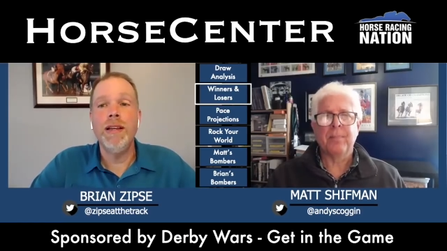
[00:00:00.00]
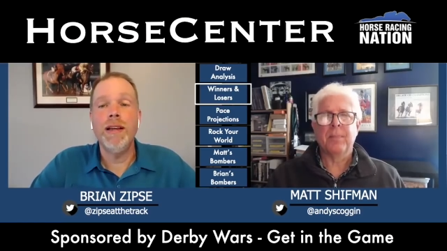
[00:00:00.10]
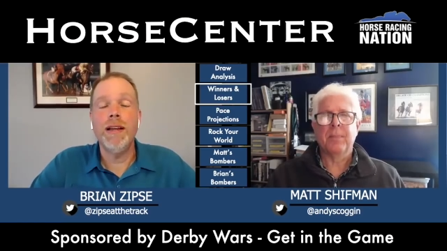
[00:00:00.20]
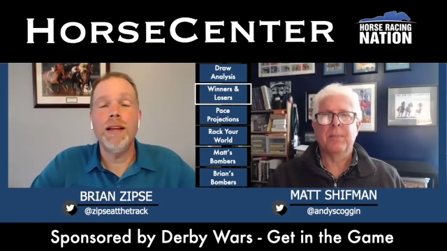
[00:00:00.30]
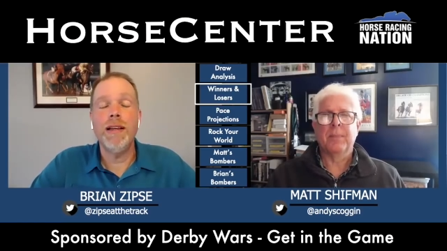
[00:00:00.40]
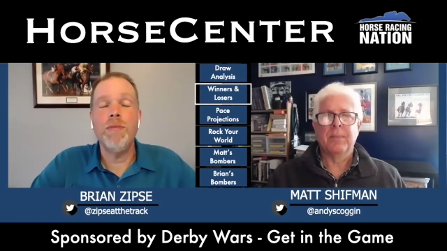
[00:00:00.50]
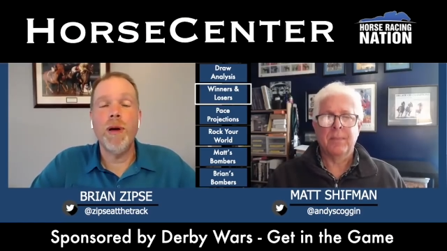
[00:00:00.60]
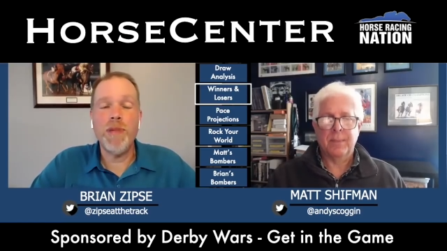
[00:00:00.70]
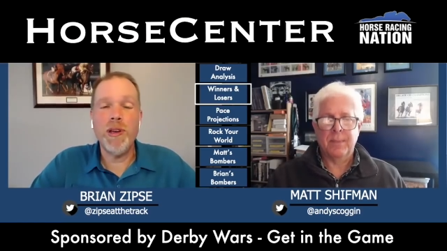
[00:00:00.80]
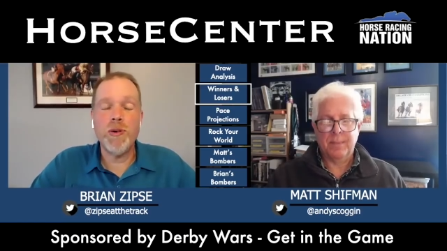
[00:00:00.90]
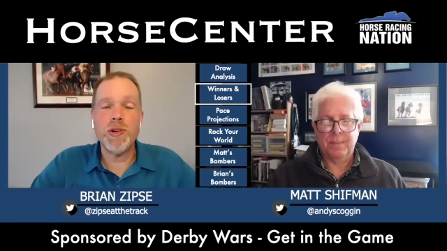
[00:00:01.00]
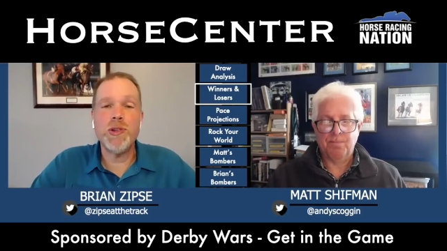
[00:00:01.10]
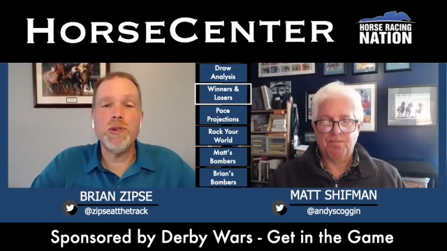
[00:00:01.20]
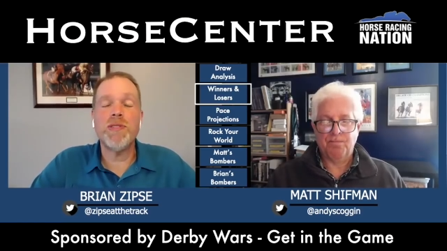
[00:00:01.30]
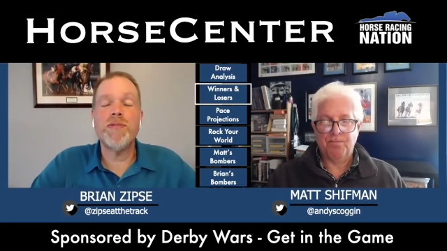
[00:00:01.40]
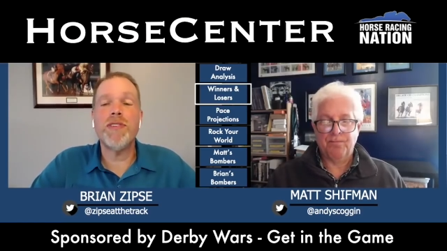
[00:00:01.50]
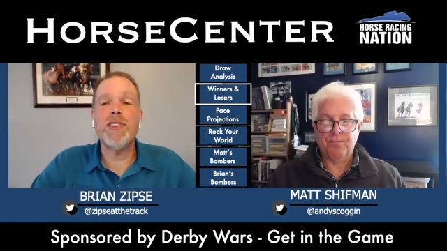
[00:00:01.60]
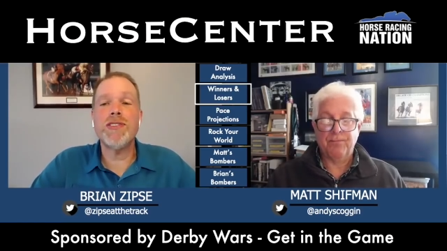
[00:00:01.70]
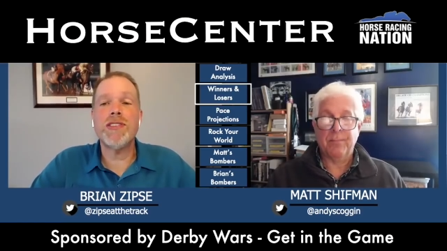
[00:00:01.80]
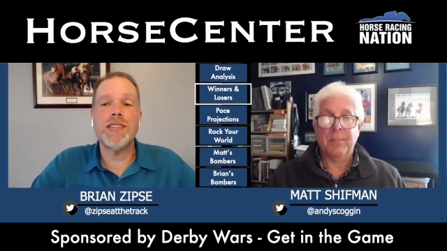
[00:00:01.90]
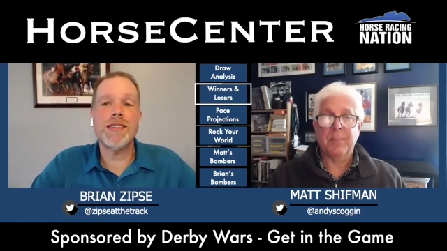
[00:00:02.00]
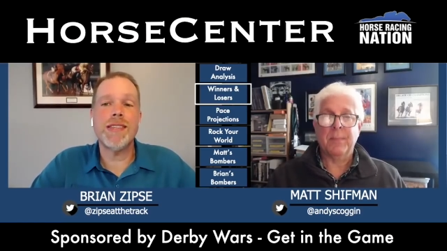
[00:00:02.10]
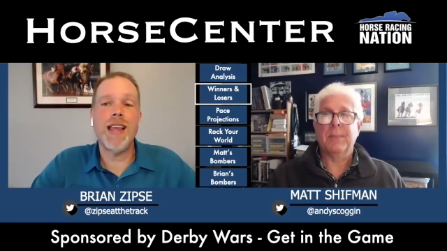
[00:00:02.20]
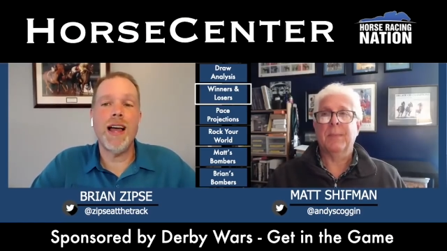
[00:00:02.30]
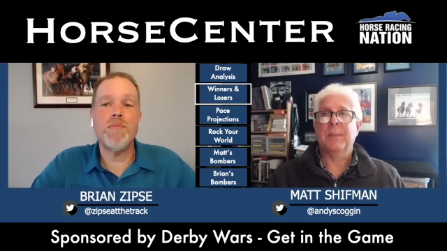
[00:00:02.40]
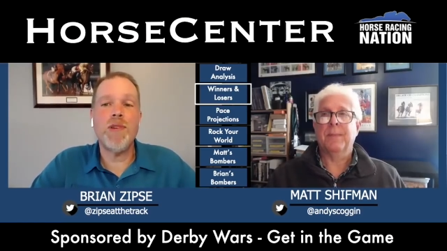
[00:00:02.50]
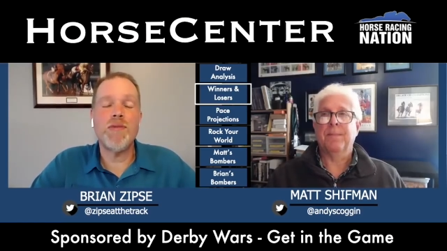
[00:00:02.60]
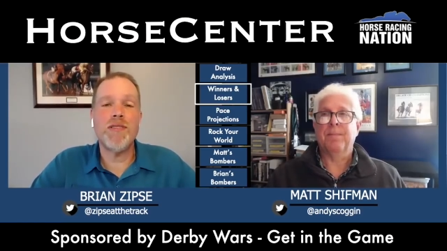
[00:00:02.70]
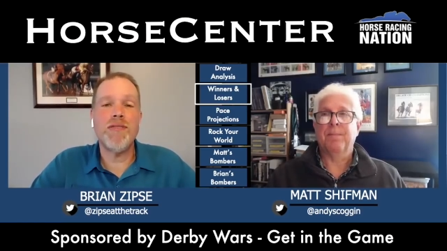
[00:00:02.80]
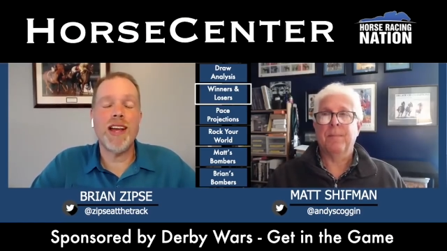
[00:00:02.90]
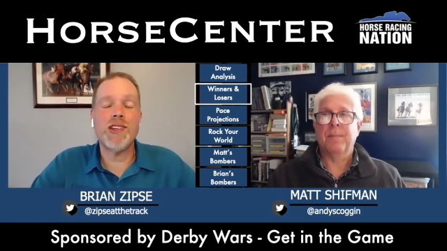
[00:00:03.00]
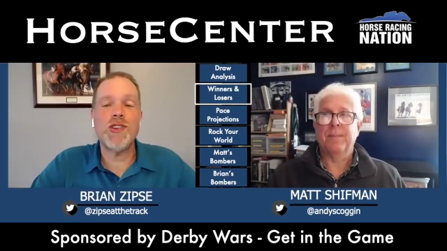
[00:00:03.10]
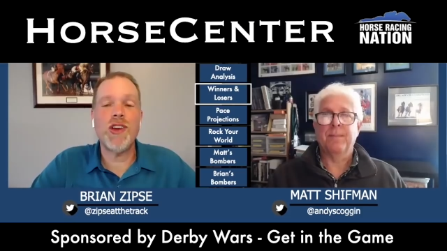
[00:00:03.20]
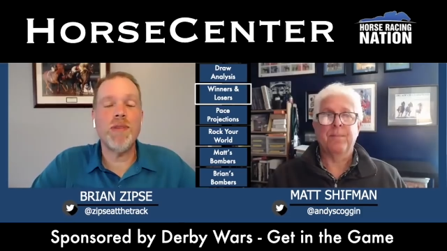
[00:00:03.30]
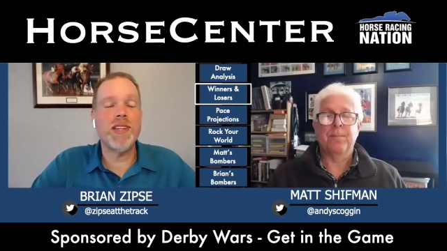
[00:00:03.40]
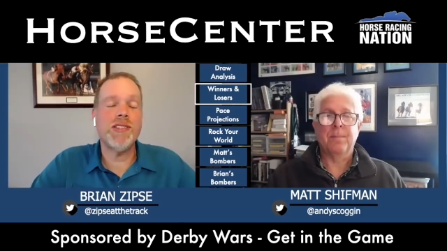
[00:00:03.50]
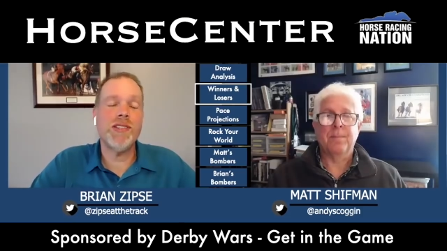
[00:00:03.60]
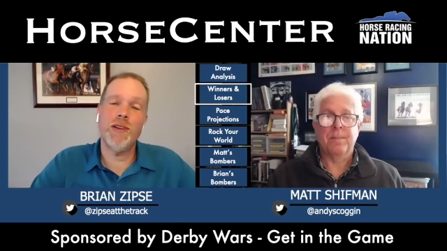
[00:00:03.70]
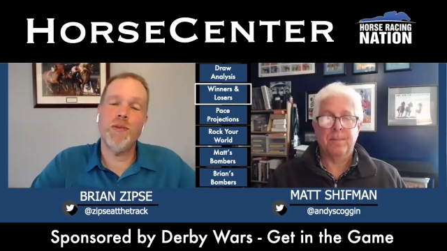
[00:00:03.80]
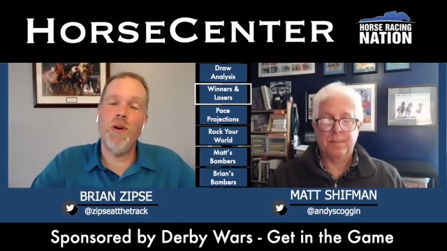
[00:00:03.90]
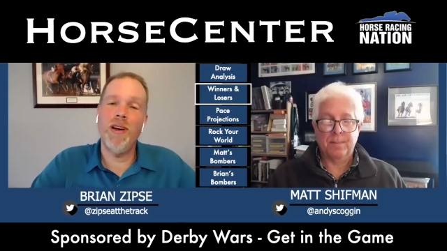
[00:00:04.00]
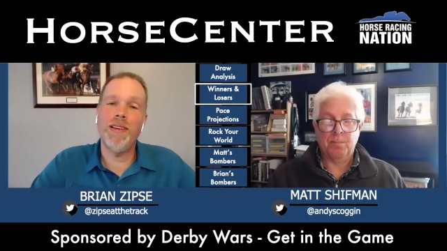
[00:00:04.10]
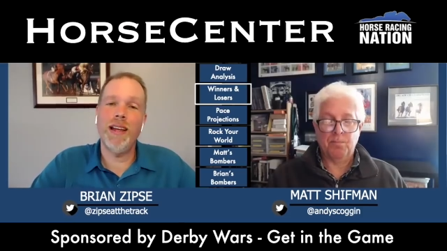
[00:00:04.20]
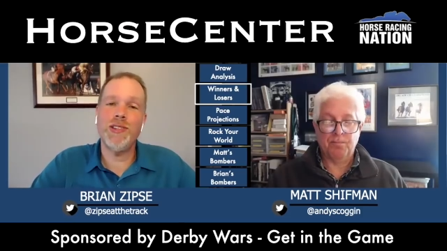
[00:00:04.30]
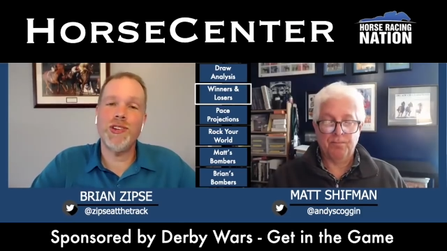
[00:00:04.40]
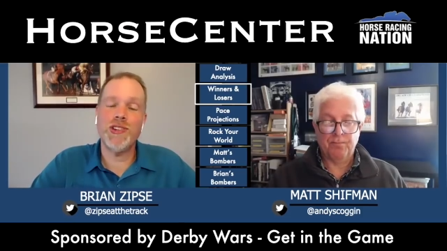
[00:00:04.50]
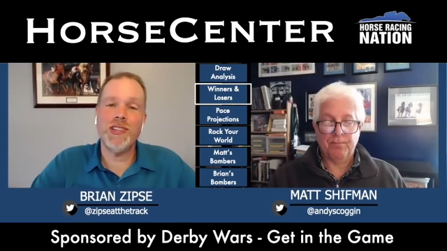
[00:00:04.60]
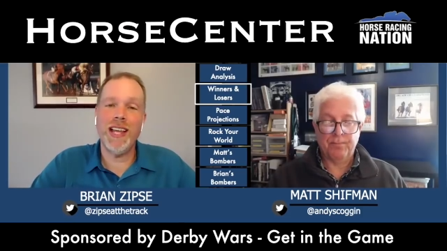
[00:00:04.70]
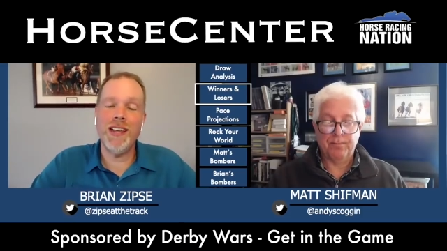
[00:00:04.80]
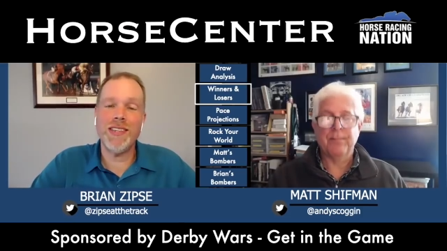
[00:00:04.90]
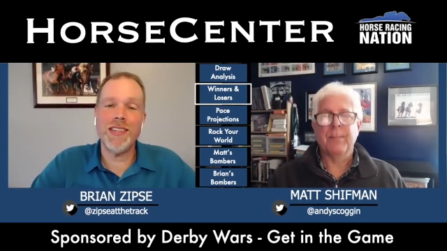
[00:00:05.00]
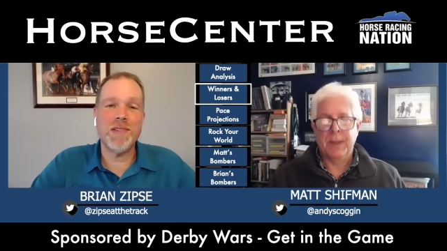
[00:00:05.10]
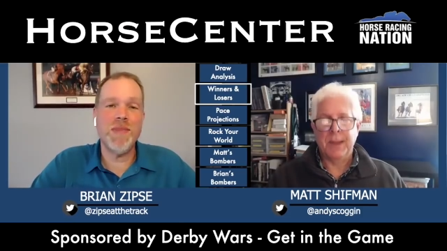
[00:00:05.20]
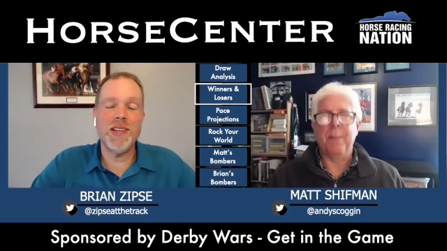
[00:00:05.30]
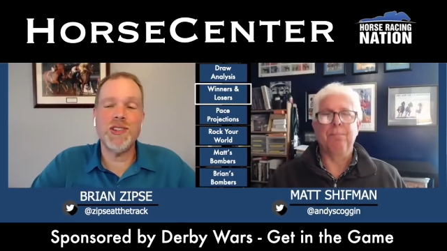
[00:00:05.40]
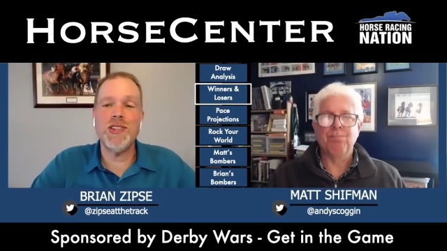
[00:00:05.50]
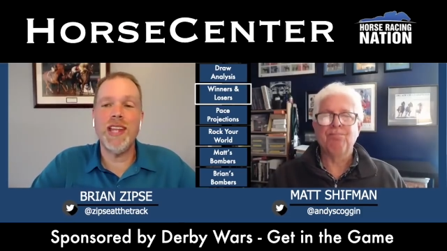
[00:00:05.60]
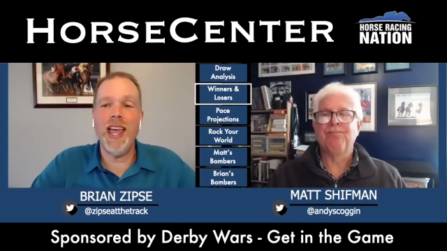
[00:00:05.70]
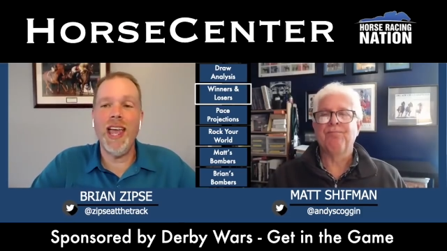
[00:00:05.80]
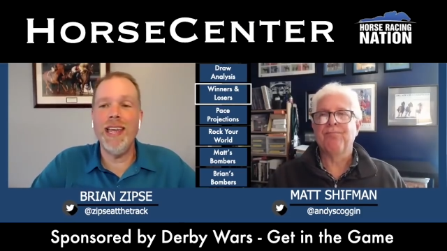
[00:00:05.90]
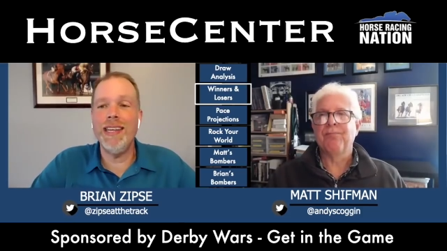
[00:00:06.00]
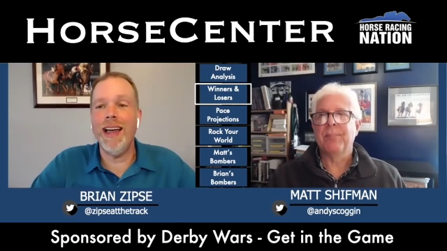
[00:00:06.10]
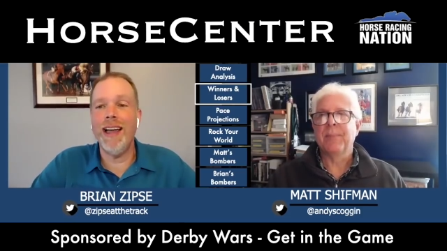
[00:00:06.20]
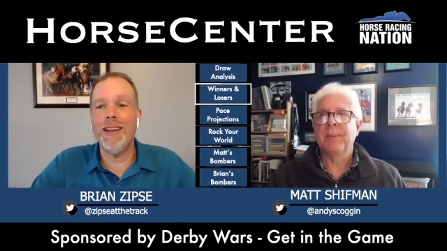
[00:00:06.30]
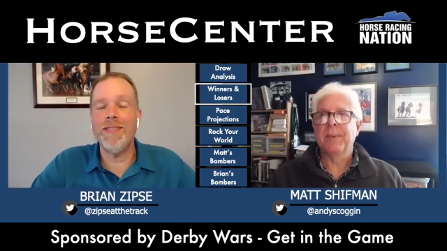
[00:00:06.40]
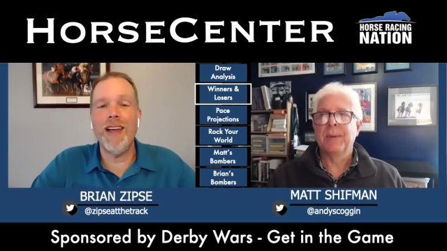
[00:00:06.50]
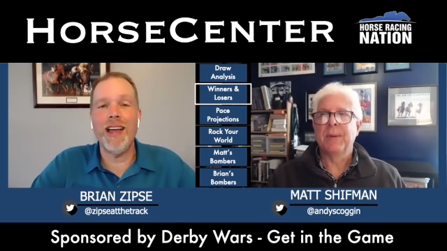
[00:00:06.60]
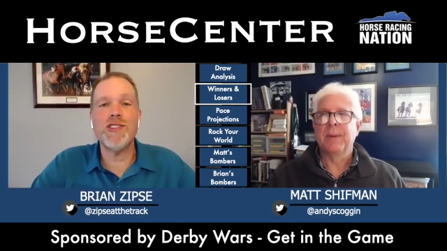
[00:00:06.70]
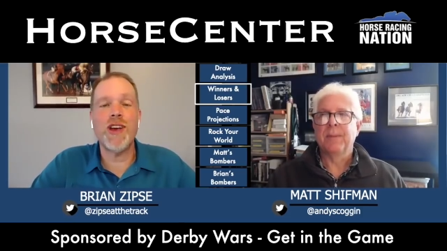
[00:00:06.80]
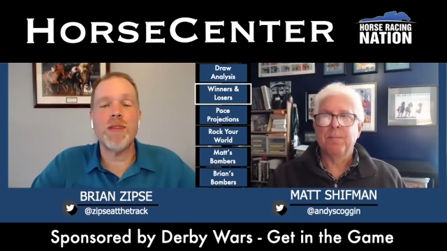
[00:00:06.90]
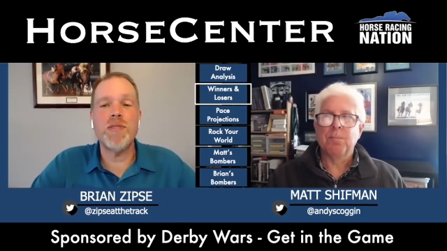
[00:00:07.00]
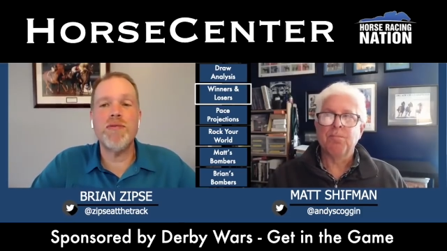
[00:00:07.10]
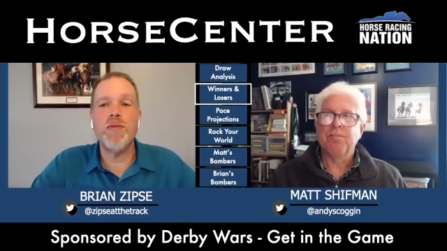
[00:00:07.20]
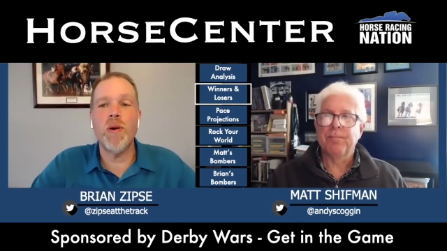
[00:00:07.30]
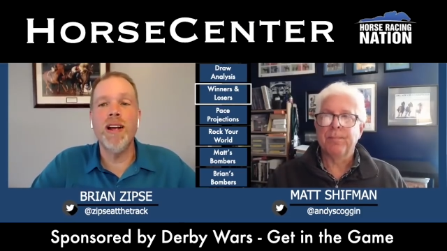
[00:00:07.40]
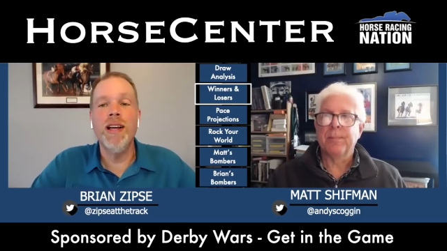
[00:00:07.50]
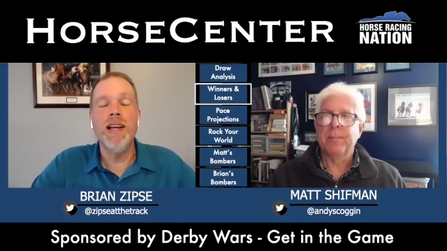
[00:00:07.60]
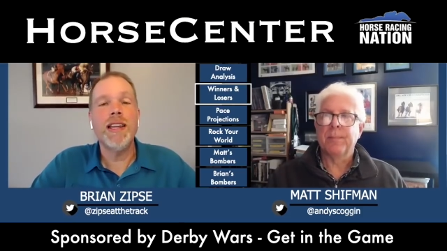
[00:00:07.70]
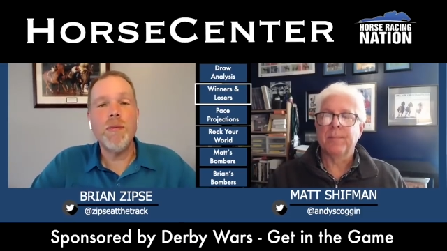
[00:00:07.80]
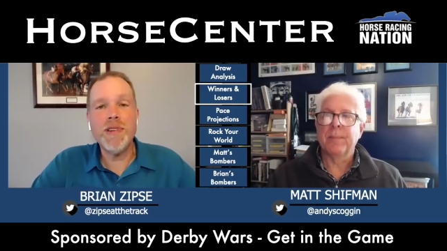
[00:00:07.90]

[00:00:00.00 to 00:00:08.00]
Speaker 1: Uh, he might be a horse who prefers the slop over a fast track, but he certainly won at Churchill Downs, as you mentioned, and on a fast track before. Number